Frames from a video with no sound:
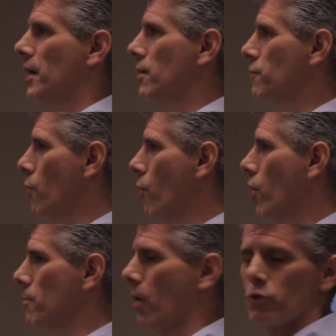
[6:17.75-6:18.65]
And
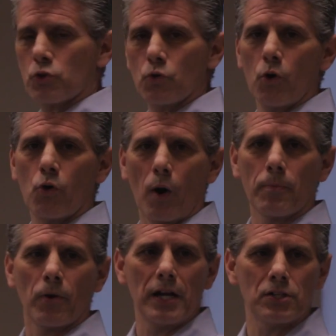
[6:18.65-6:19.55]
for most school
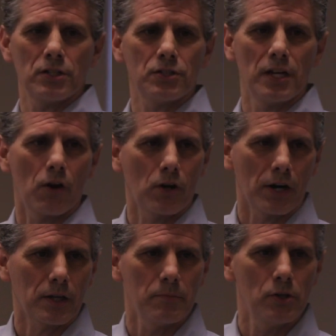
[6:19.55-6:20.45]
corporations, and
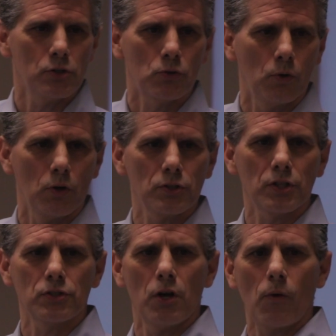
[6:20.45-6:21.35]
Elkhart Community
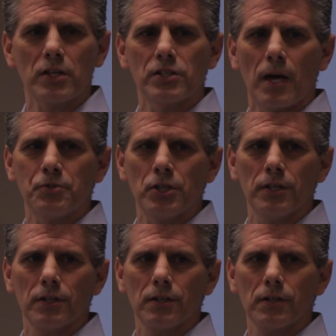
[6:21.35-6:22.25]
Schools is no
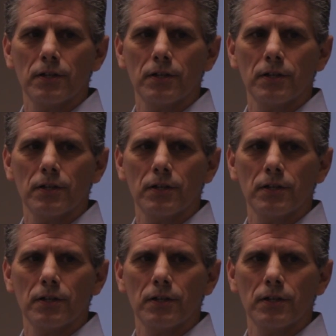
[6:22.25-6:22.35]
exception,